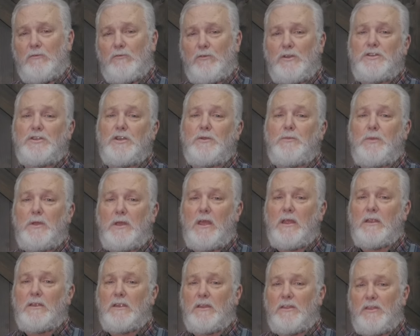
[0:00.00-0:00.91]
We should
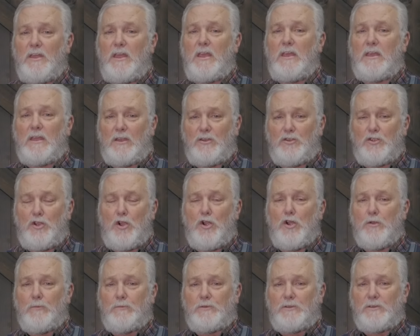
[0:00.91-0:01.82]
begin to think in
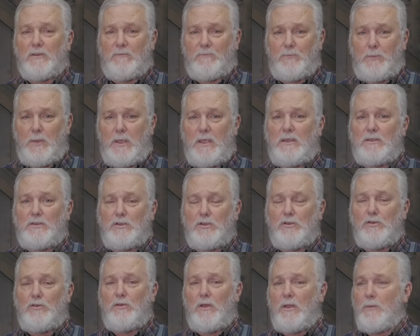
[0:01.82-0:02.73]
terms of
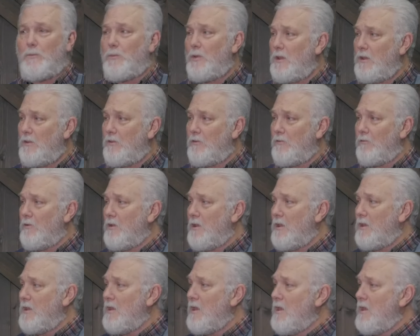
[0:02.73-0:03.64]
P2 and
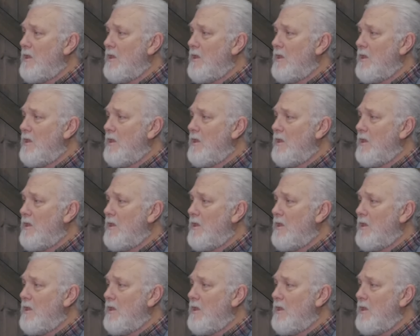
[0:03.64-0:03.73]
P3